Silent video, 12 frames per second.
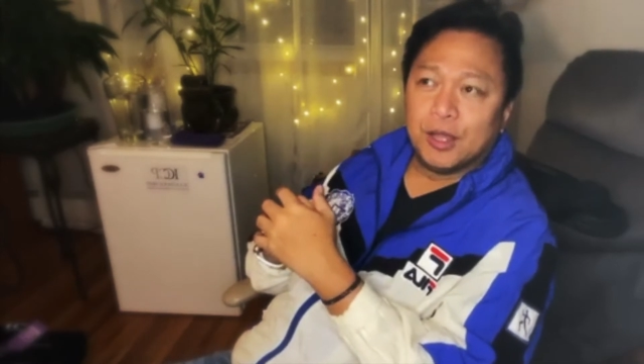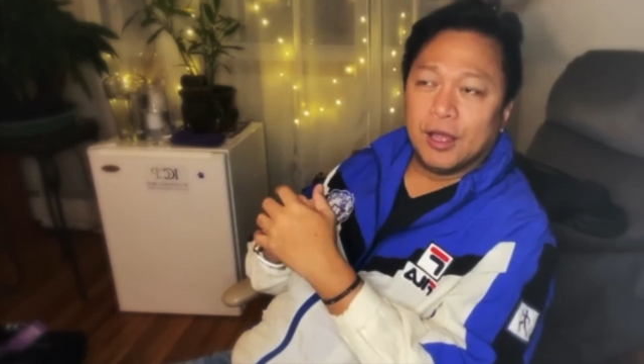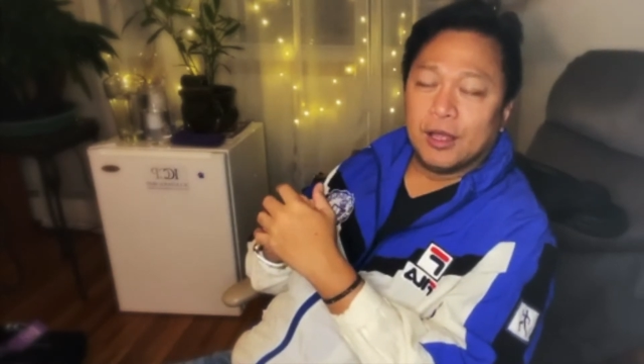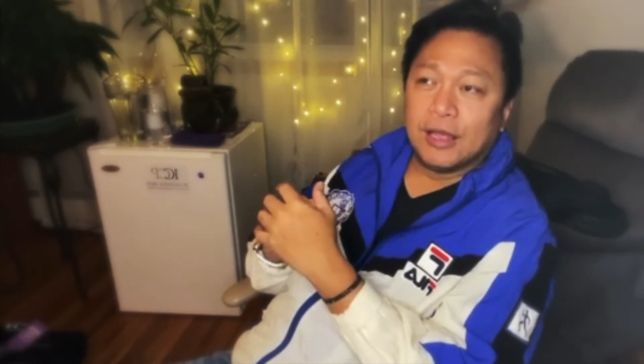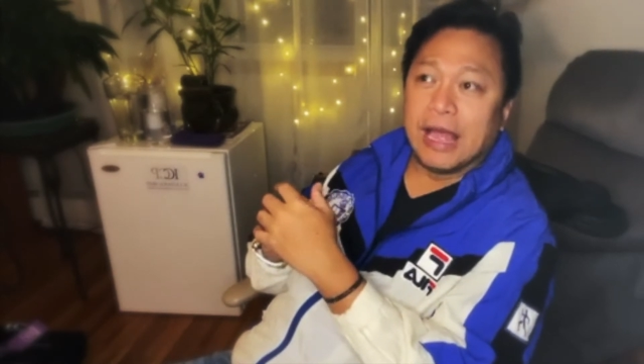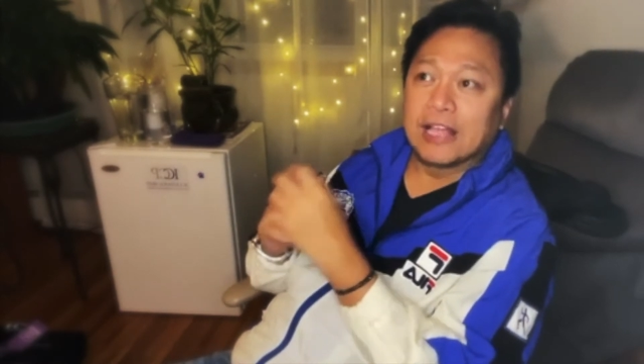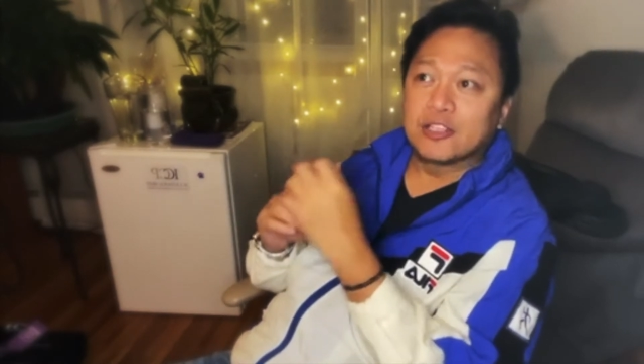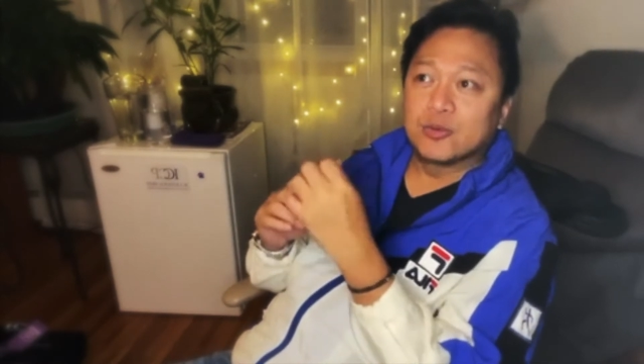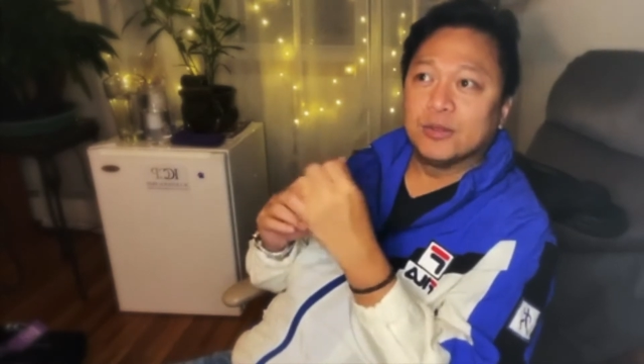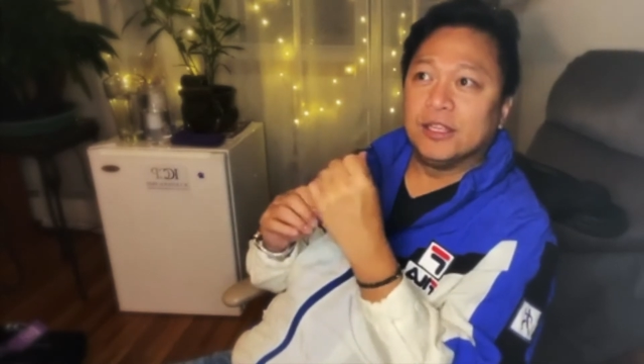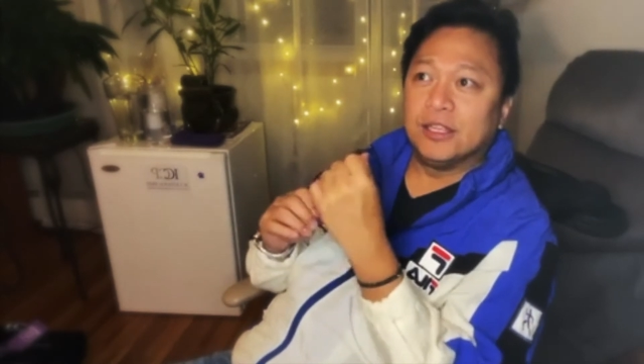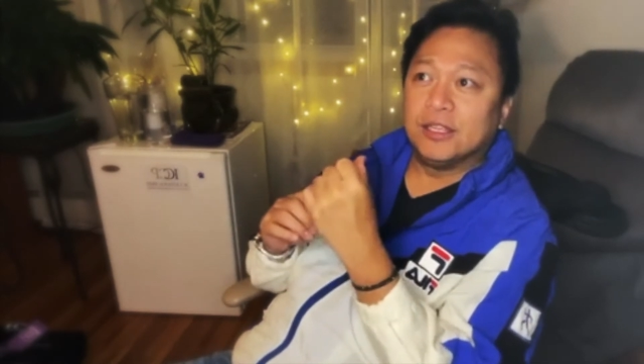
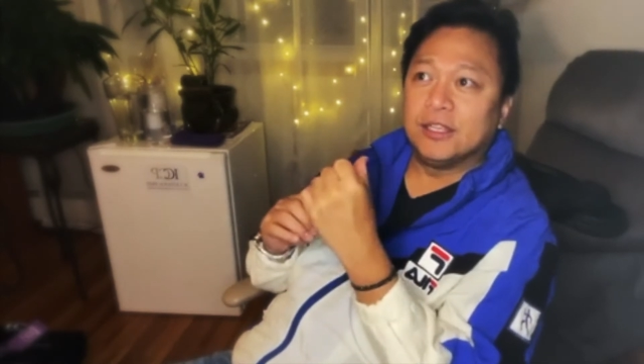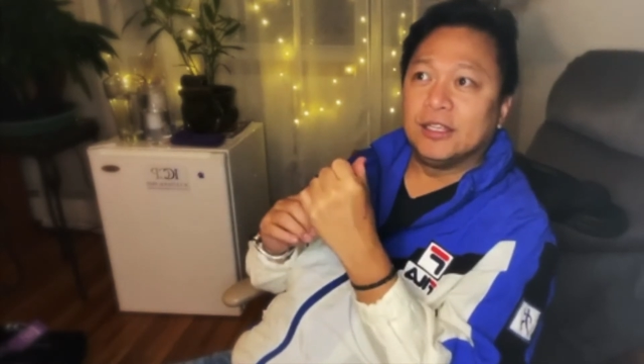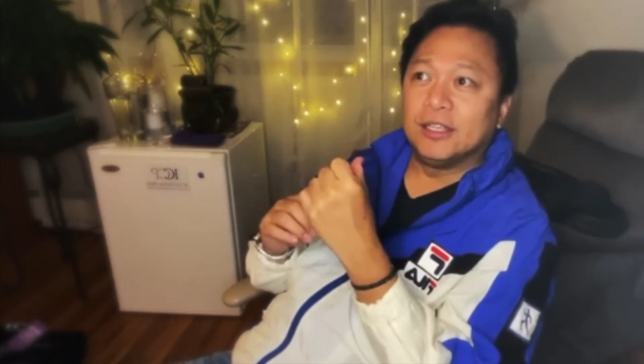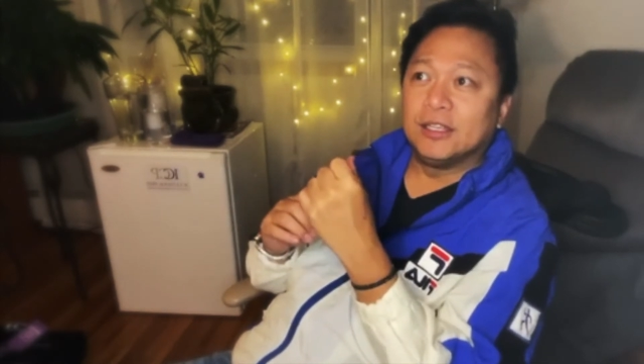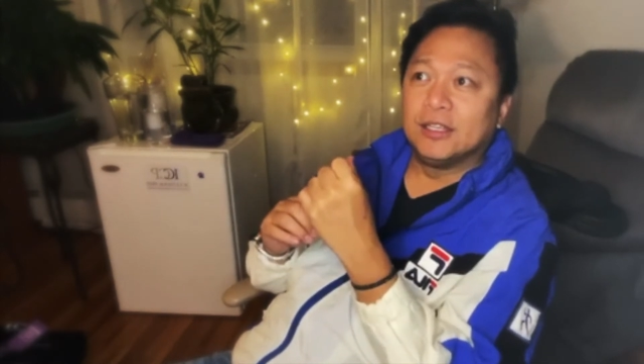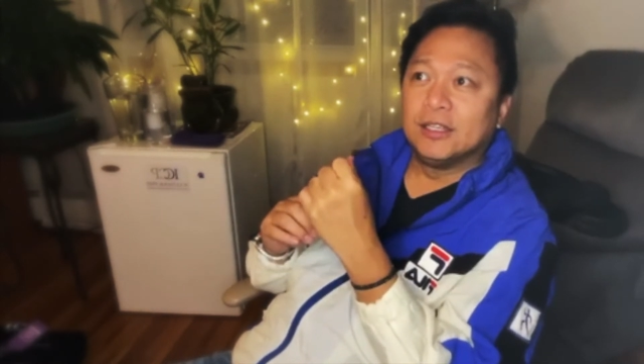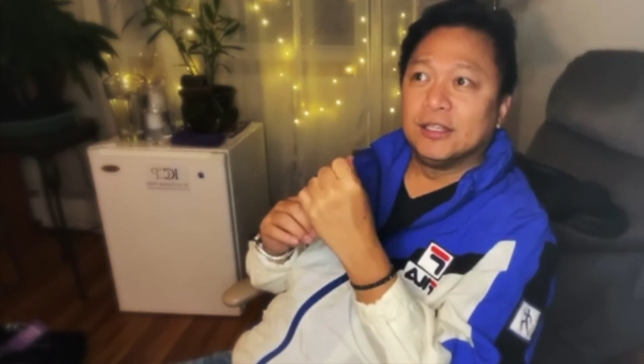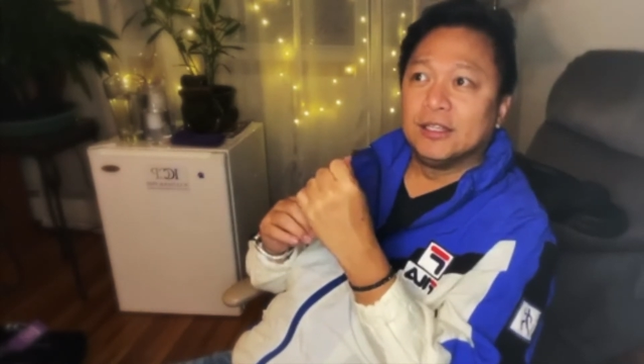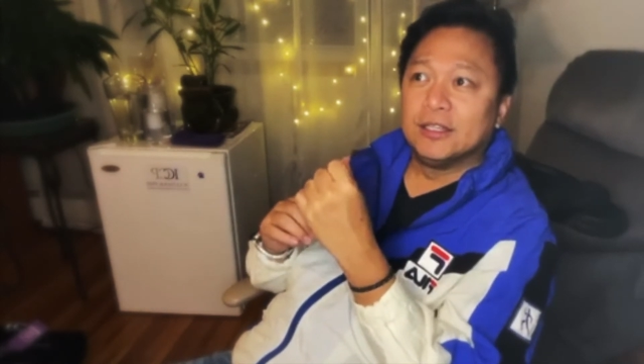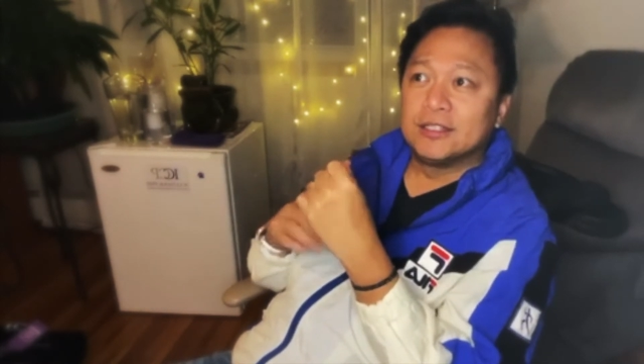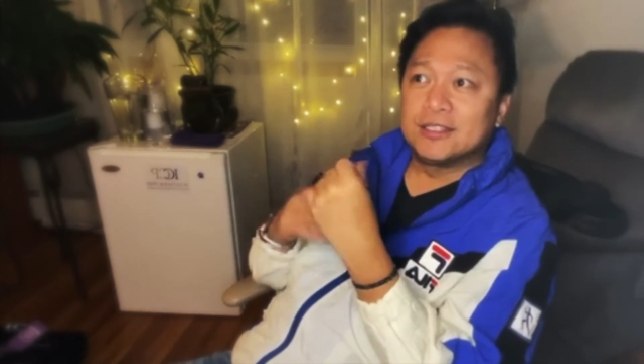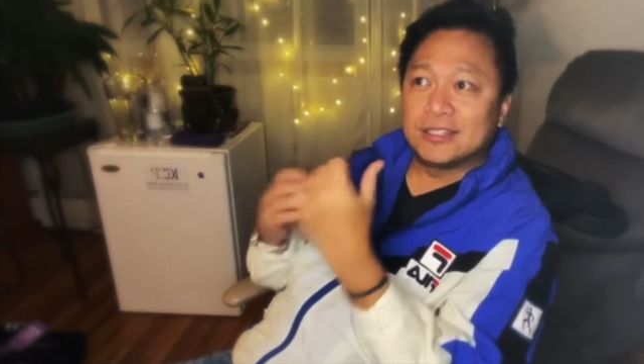actually
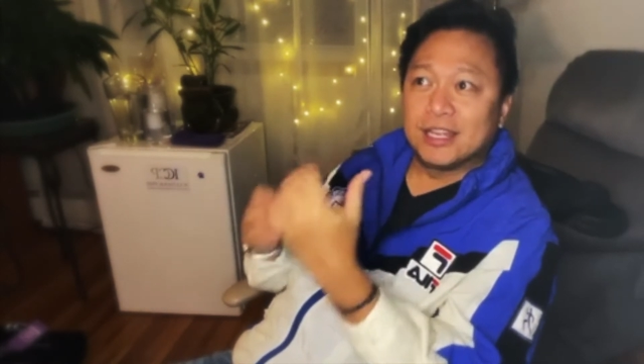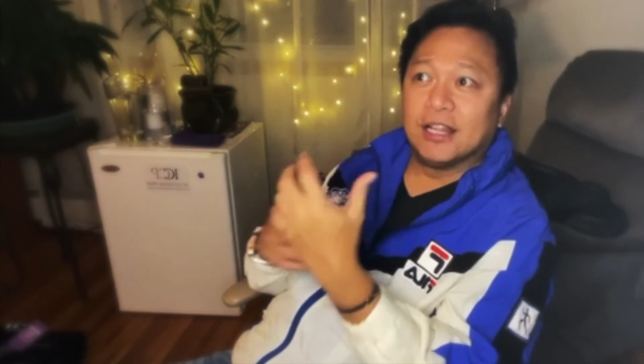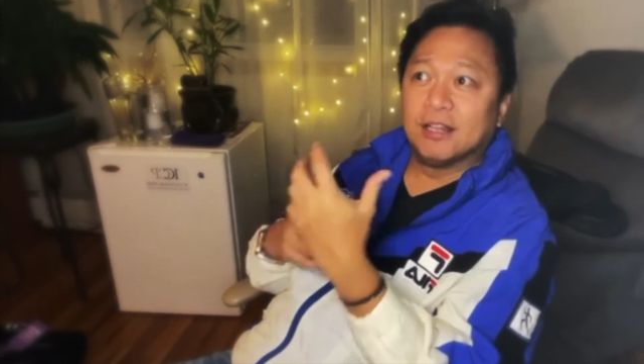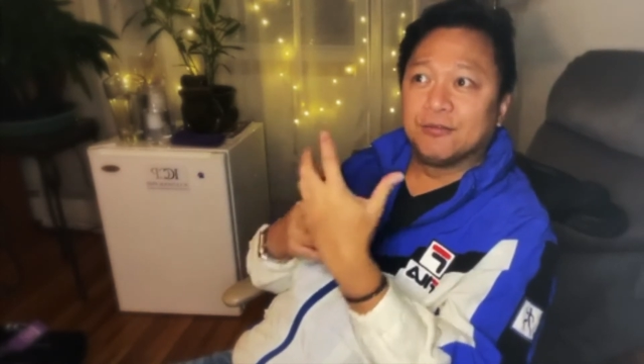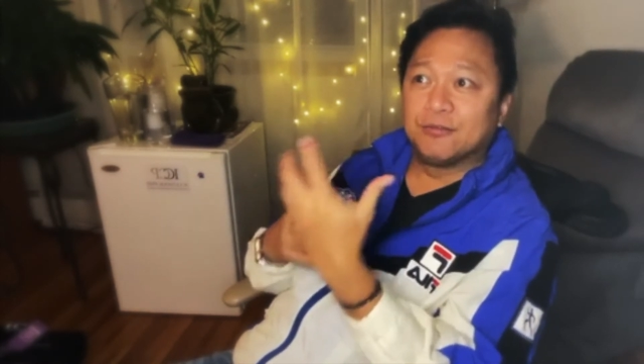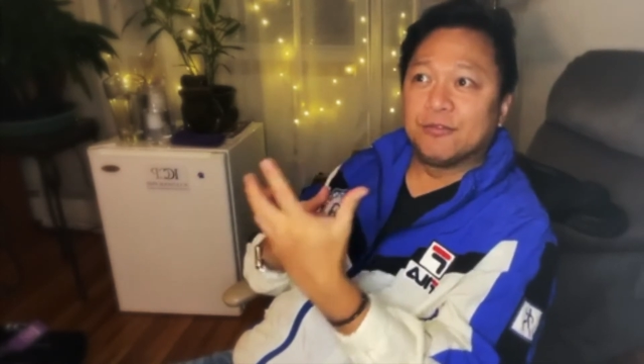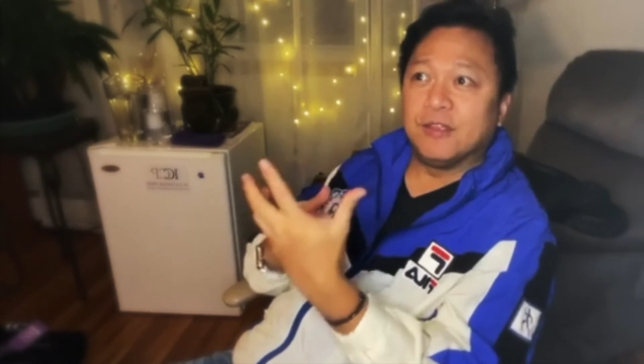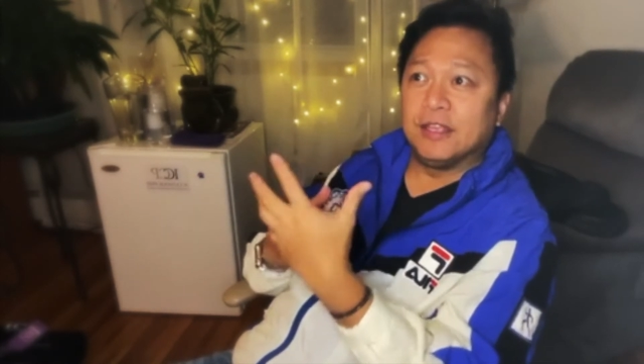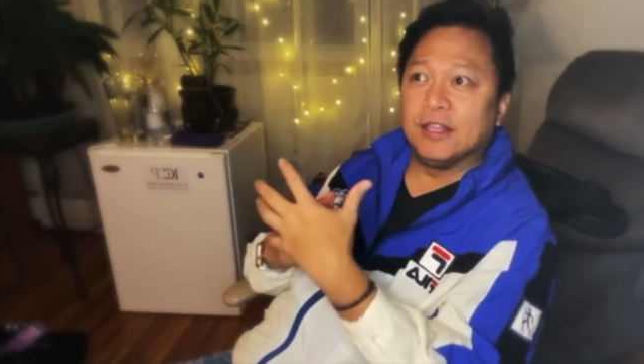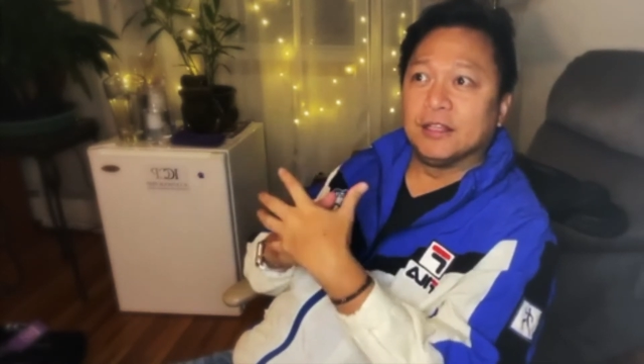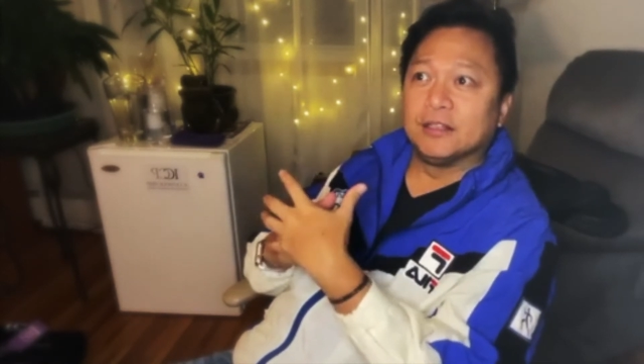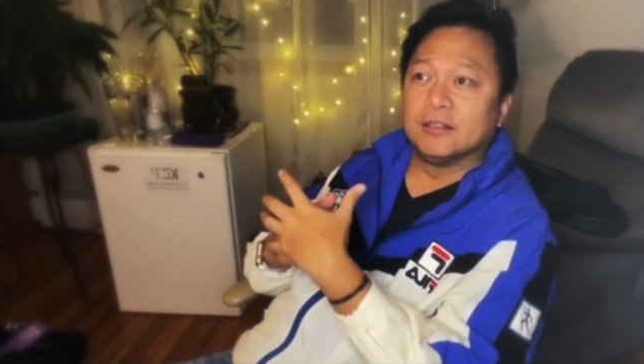still
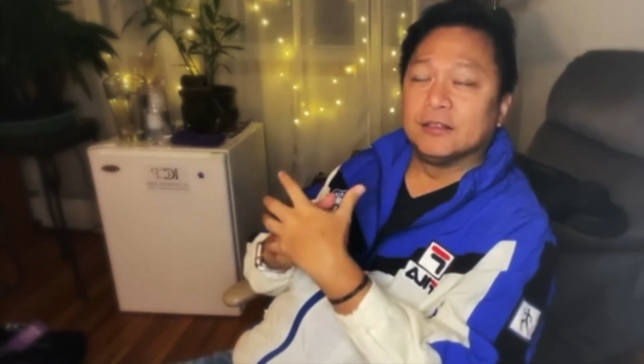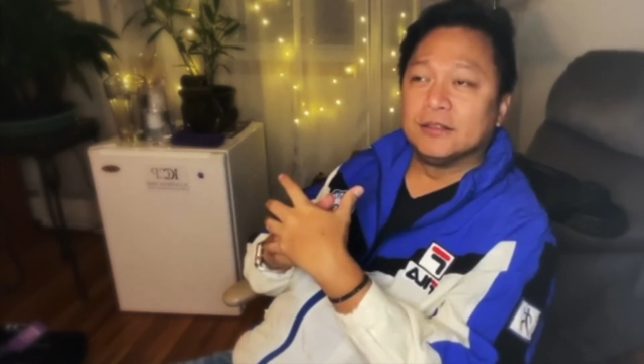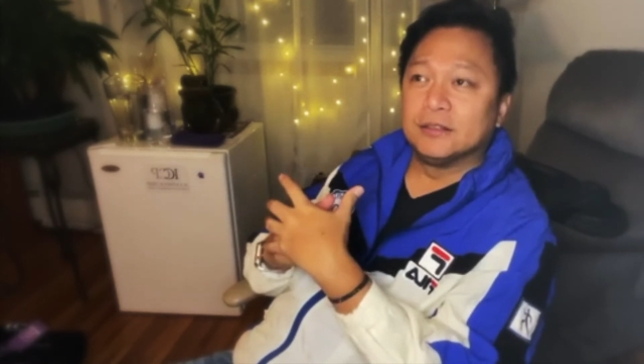feel